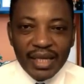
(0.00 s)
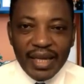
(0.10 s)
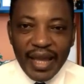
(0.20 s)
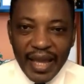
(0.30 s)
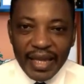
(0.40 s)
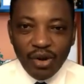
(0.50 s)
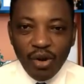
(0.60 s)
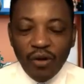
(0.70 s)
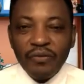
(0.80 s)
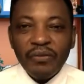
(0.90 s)
the head
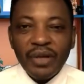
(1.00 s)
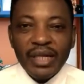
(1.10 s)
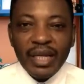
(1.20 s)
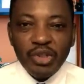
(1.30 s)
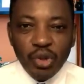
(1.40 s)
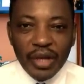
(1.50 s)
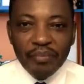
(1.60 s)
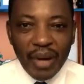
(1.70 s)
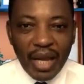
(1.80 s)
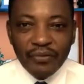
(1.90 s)
of the joint
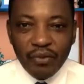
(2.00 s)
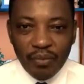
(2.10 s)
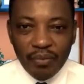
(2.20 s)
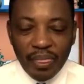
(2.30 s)
platform,